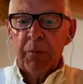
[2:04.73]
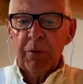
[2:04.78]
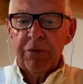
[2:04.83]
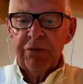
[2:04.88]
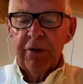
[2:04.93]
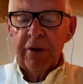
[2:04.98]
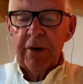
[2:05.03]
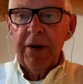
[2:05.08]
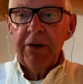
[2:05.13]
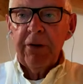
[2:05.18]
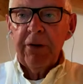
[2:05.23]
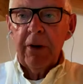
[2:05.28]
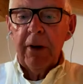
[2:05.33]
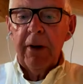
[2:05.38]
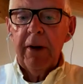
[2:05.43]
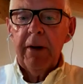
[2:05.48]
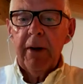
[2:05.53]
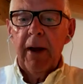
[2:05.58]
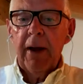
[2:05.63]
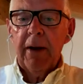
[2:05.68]
was in
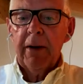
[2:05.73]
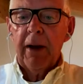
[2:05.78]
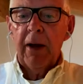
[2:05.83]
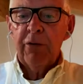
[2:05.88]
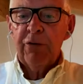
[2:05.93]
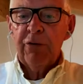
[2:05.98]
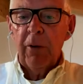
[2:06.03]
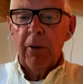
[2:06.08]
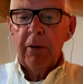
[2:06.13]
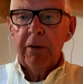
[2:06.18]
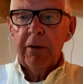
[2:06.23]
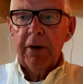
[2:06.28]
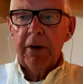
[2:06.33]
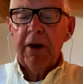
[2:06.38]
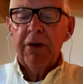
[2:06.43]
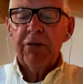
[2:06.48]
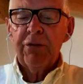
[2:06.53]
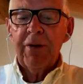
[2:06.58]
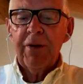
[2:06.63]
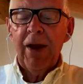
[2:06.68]
Italy, and I joined
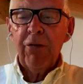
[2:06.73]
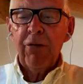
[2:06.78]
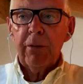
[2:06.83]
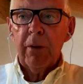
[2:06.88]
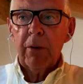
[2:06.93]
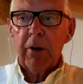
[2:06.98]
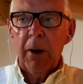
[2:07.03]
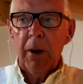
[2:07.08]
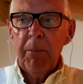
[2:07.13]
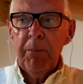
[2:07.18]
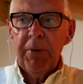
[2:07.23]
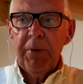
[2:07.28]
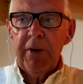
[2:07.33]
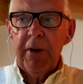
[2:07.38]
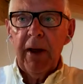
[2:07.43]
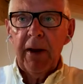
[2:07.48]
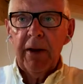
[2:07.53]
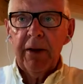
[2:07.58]
an international company,